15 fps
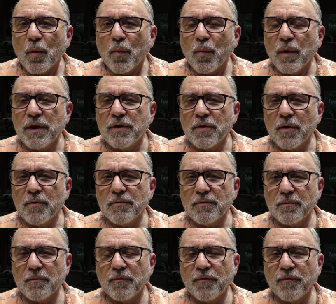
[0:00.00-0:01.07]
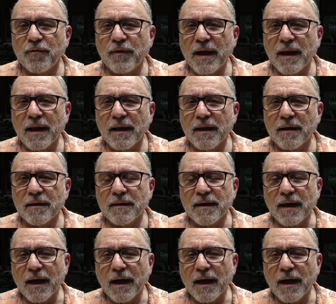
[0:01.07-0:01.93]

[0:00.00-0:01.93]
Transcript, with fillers: we don't find